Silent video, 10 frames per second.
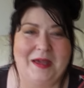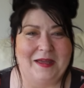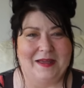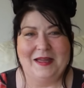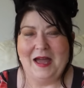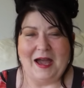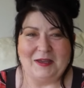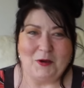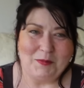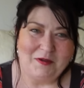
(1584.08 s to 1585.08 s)

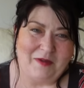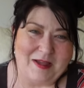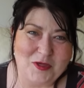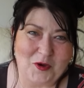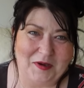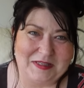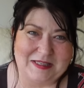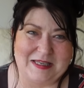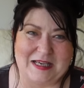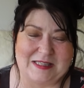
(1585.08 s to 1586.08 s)
I hope you've enjoyed
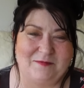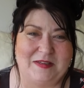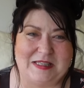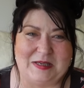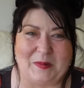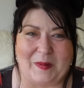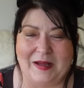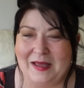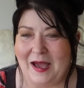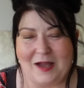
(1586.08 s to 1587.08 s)
today's video.